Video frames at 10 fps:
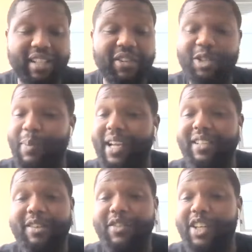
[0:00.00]
TV. Spike
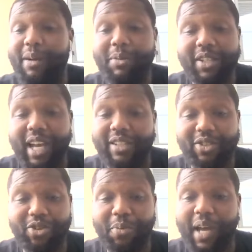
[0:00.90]
TV numbers got
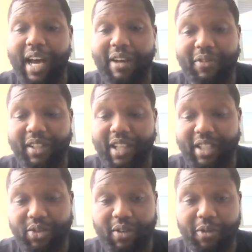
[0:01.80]
stupid high for the
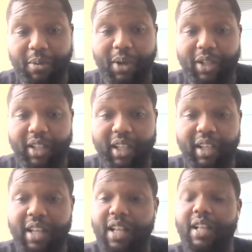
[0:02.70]
Lingerie Football
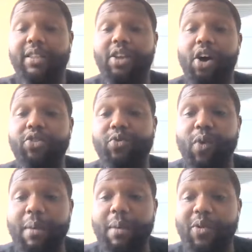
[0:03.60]
League. Those
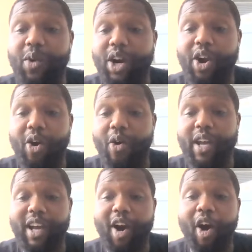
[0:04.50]
women were
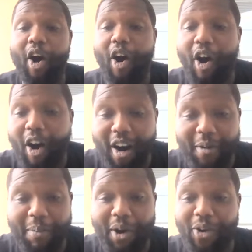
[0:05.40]
going
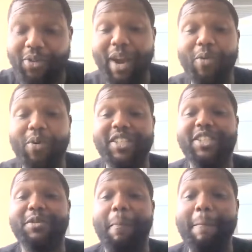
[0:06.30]
hard, bro. They were
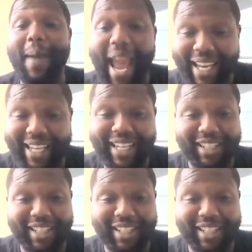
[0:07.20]
smacking.